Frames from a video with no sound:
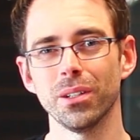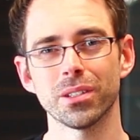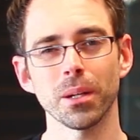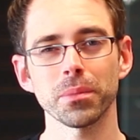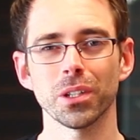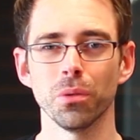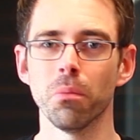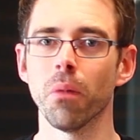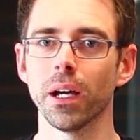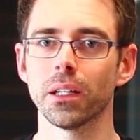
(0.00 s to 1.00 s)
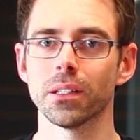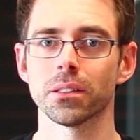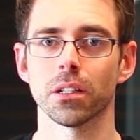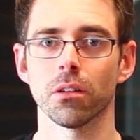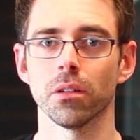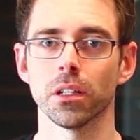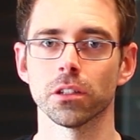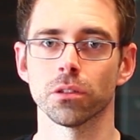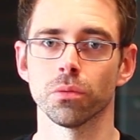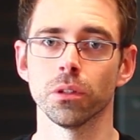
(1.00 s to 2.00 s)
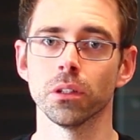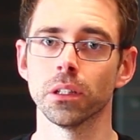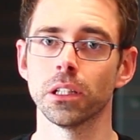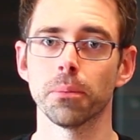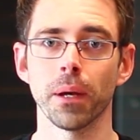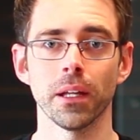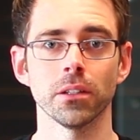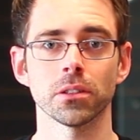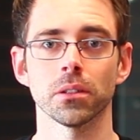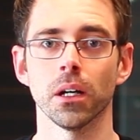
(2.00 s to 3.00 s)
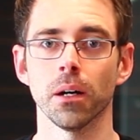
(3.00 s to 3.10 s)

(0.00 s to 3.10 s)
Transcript: Something you might consider, and this is really depends,